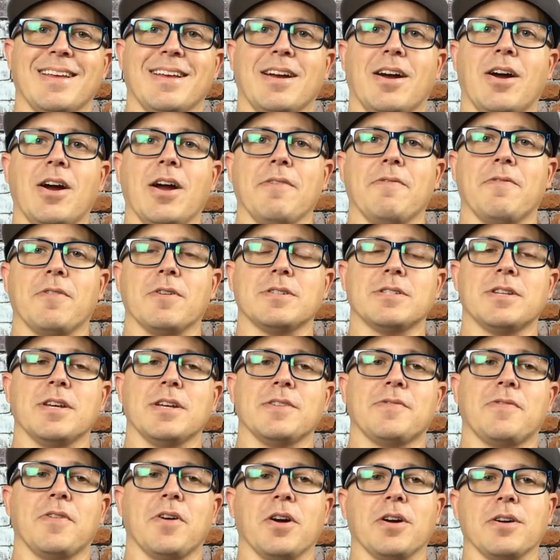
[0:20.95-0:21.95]
All right, first
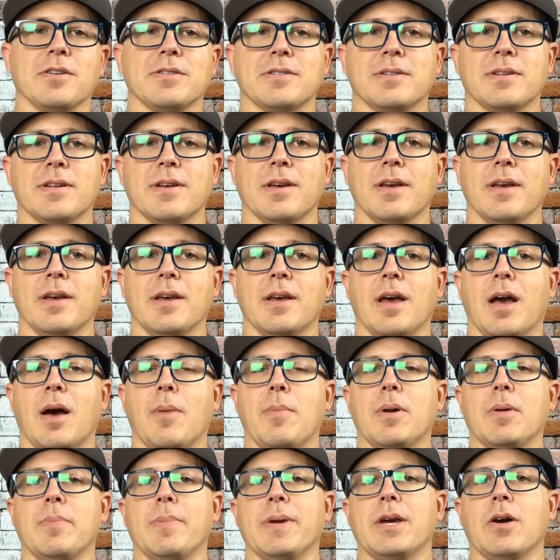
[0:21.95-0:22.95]
things first. I'm
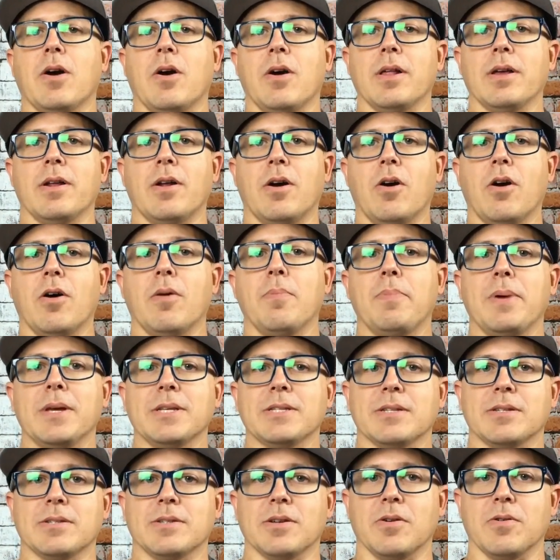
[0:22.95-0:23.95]
going to be calling all
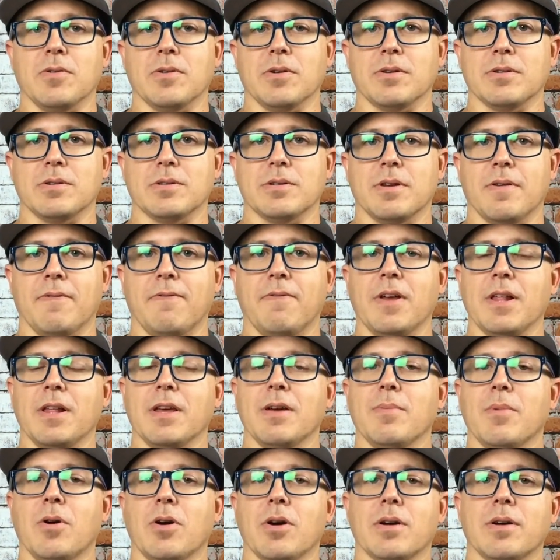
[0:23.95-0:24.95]
business owners,
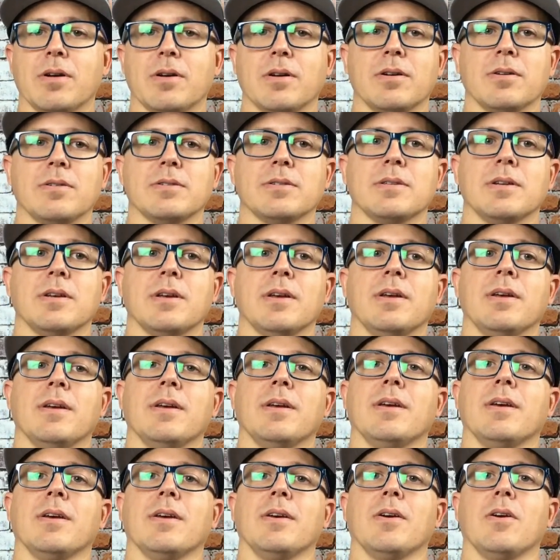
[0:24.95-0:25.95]
affiliate marketers,
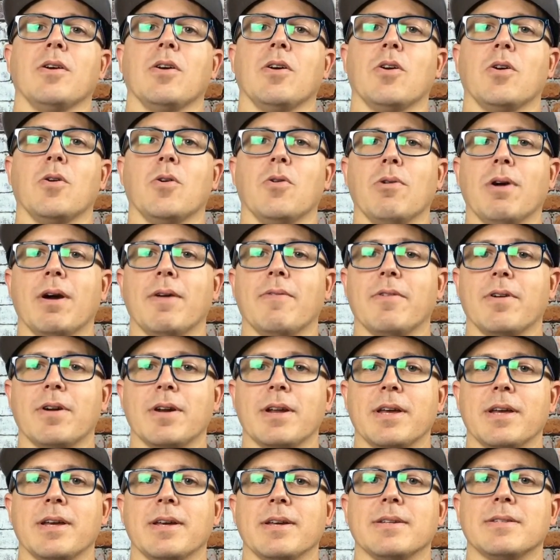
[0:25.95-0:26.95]
whoever it
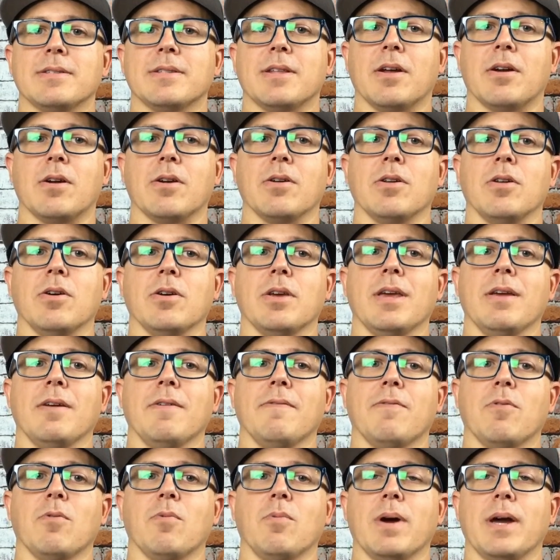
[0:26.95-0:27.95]
is that are looking
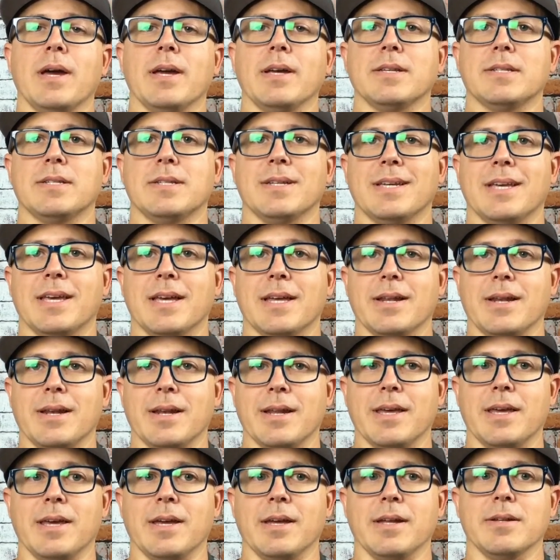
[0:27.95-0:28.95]
for ways to get
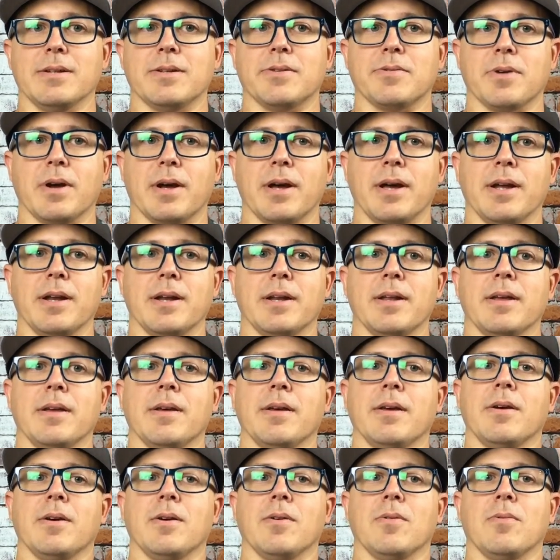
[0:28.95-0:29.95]
leads, right?
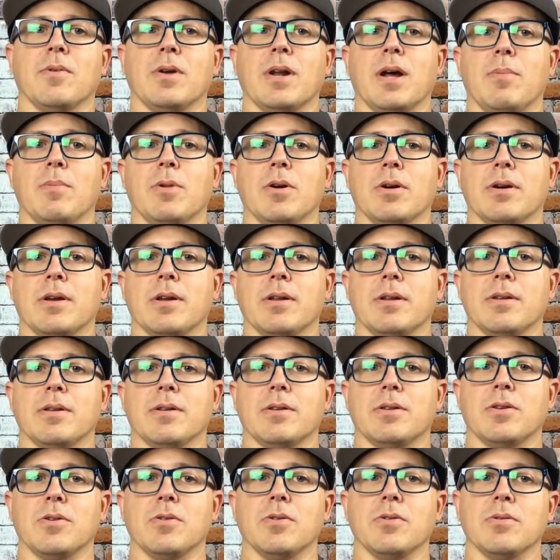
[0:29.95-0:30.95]
What I'm looking to
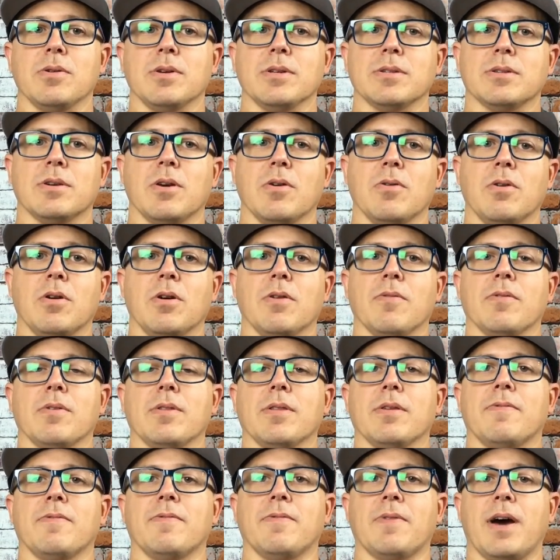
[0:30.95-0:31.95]
do is going over
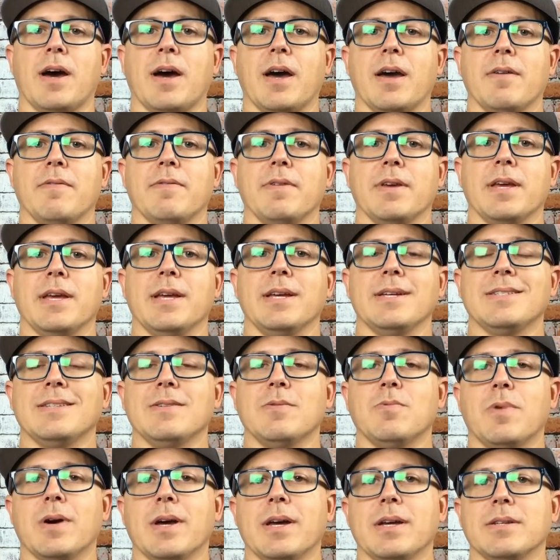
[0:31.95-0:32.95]
the 5 easy
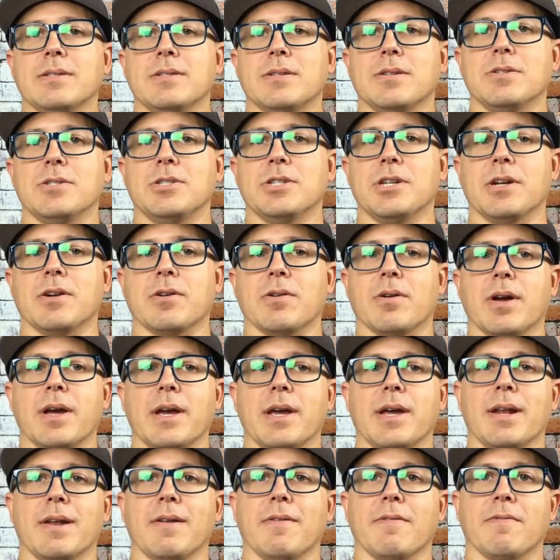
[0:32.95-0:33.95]
ways to
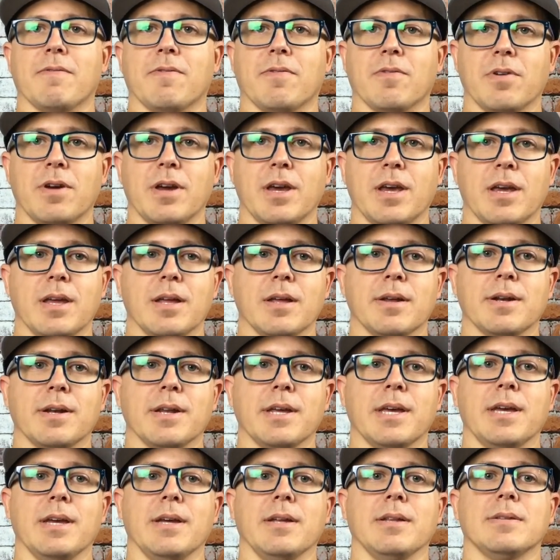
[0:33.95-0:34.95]
generate free
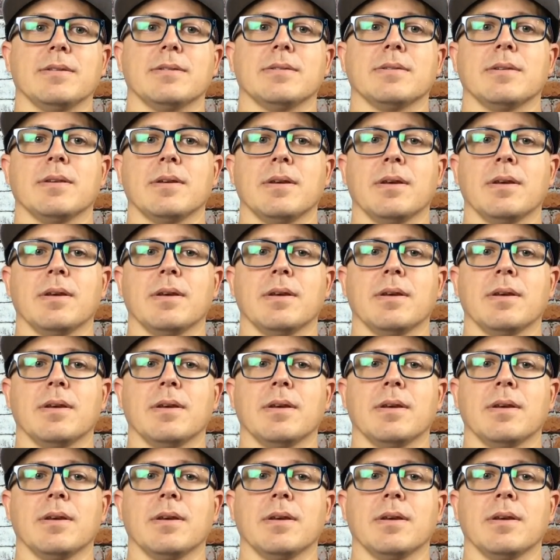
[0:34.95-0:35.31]
leads.